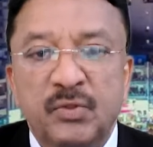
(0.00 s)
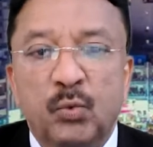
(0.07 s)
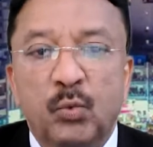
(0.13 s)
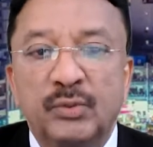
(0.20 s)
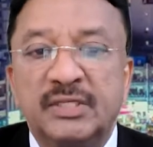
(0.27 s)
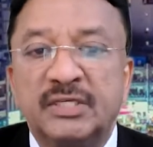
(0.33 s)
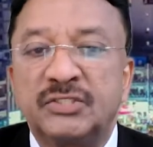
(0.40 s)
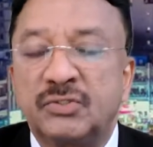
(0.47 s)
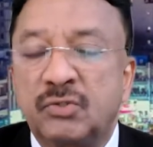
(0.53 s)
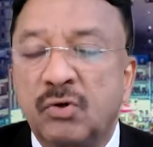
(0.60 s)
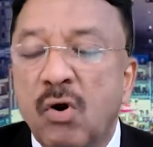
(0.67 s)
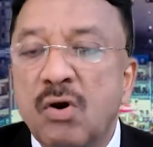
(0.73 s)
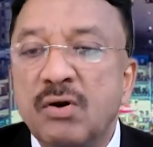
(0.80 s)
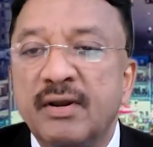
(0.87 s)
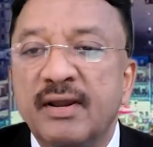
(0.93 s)
with a
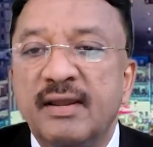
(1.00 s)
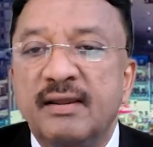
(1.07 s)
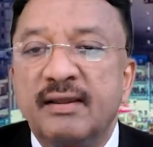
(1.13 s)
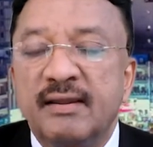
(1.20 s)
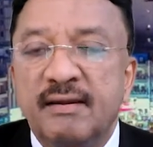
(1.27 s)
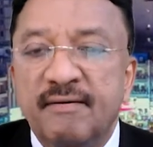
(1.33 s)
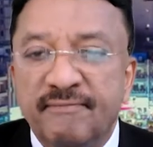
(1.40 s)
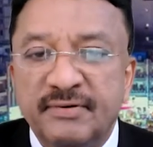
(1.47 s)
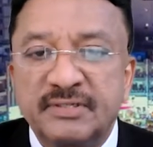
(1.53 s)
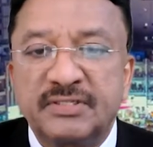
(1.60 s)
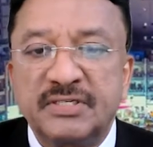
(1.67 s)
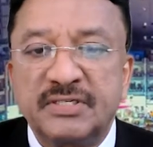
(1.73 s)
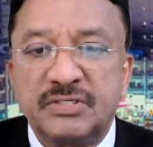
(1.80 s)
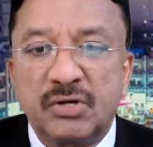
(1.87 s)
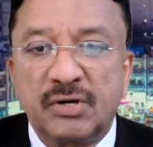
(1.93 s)
strong
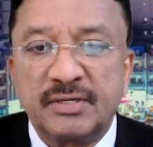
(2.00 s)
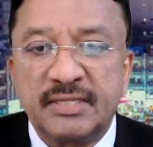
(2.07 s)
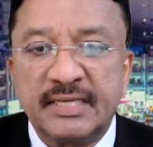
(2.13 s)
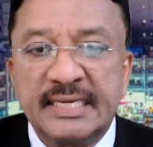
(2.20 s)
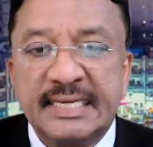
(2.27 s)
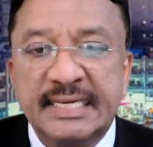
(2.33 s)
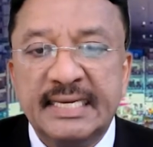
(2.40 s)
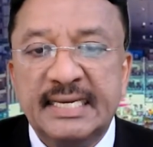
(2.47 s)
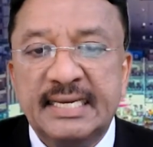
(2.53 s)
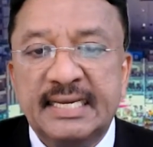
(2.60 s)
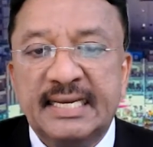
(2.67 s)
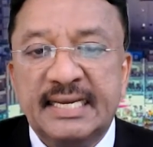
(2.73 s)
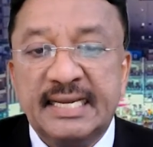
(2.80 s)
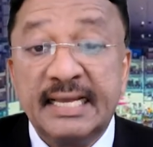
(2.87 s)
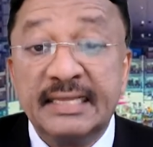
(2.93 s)
emphasis on the
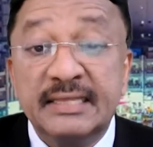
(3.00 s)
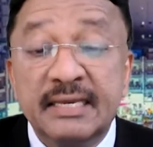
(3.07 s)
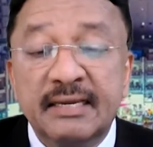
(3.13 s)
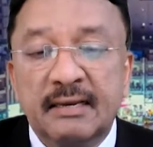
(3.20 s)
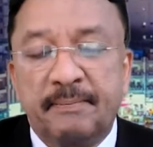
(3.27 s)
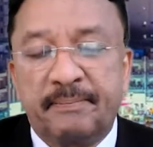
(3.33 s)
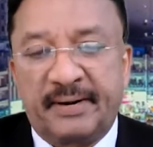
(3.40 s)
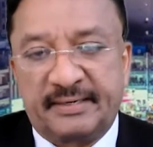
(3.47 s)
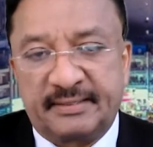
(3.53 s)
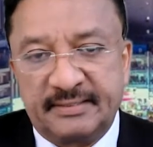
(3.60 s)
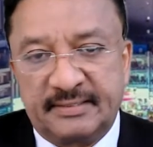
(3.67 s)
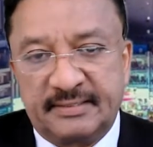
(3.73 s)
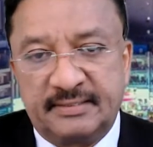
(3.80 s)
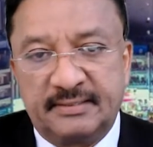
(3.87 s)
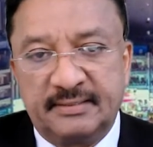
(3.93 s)
ethical
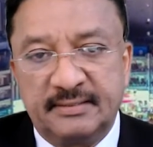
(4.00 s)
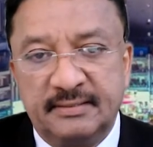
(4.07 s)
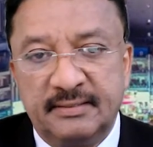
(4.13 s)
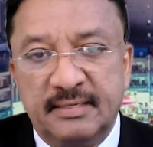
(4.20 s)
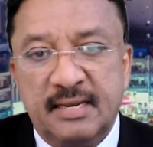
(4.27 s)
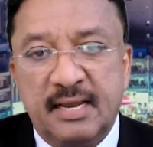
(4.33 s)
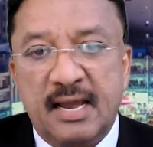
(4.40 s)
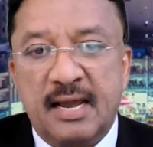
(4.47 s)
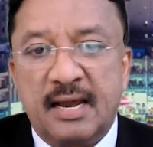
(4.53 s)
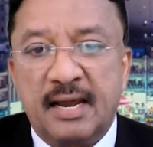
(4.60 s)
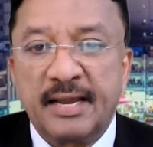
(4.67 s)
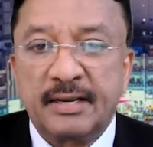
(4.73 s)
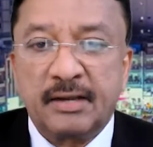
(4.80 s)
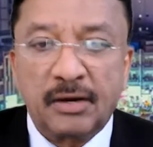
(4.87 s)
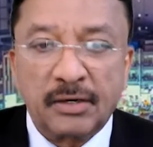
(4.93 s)
practice.
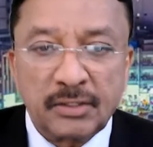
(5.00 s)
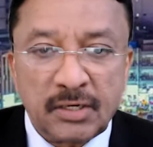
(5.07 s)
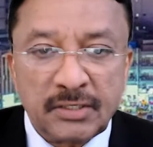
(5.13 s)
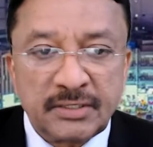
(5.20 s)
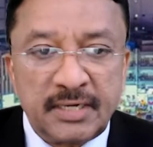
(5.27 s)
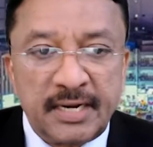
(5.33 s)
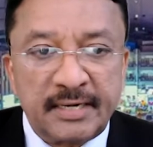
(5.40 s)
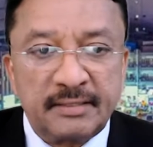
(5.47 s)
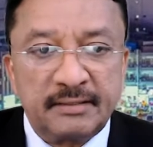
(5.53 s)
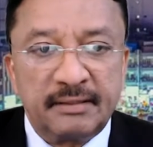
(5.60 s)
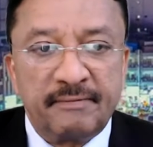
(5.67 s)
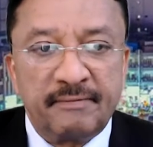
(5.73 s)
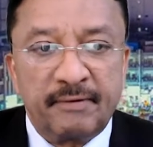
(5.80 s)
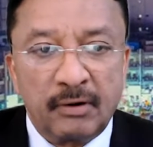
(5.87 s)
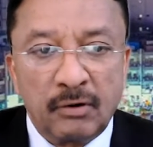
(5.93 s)
I congratulate
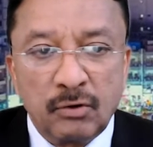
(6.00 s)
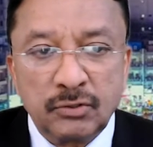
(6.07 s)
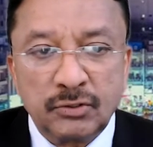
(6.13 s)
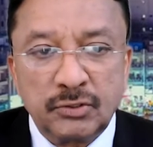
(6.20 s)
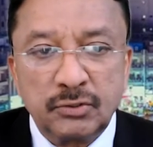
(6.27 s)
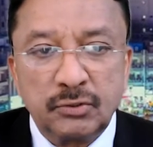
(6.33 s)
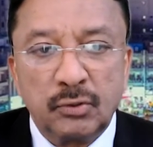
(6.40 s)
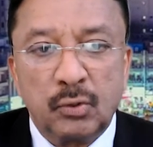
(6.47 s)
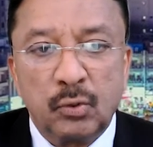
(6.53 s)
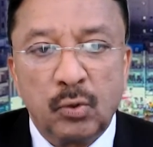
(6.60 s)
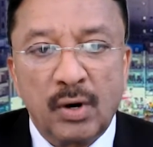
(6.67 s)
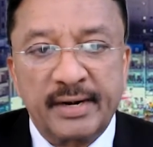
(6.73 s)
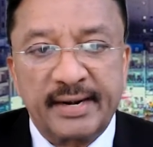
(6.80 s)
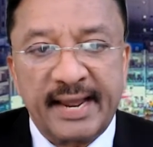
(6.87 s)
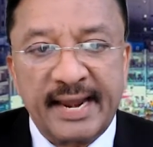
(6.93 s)
the fellows who
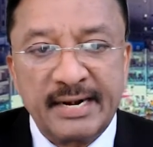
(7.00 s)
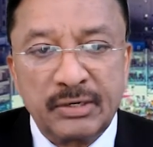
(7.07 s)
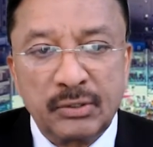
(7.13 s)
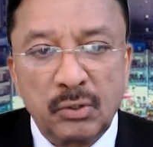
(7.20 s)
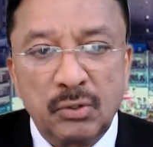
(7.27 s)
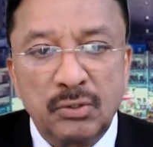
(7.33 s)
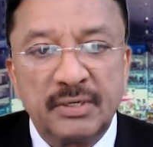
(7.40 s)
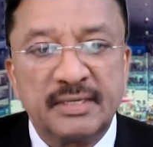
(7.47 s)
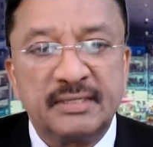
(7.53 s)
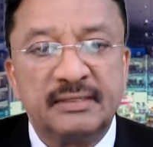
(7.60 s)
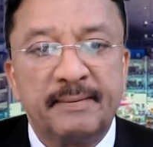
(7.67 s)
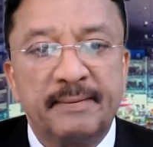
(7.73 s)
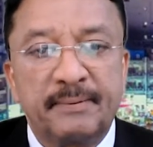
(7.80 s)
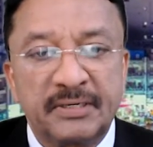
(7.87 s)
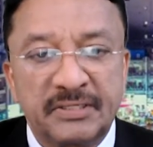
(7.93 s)
are enrolled in
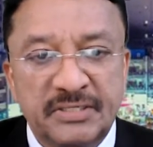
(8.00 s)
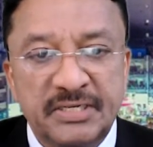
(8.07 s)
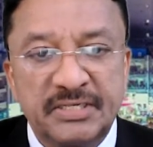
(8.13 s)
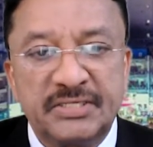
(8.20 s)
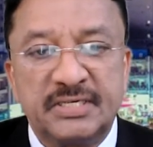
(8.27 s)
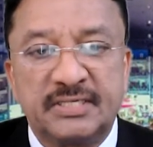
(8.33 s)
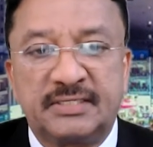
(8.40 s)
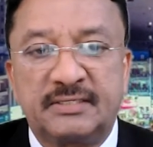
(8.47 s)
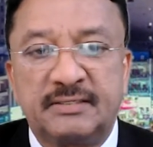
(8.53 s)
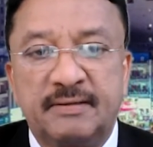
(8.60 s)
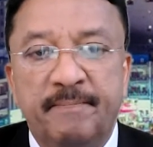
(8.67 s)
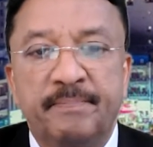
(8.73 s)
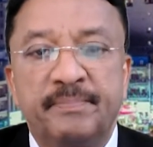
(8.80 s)
the prestigious